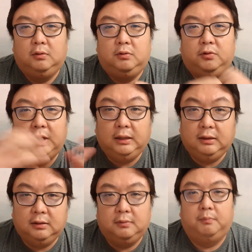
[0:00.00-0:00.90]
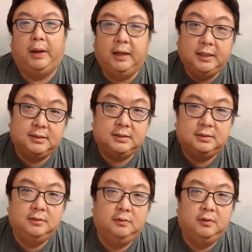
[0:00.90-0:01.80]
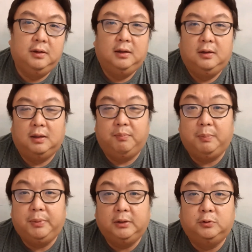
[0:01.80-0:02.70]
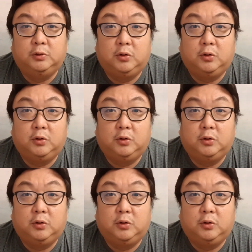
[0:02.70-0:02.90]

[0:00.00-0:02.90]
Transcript: created by us, people who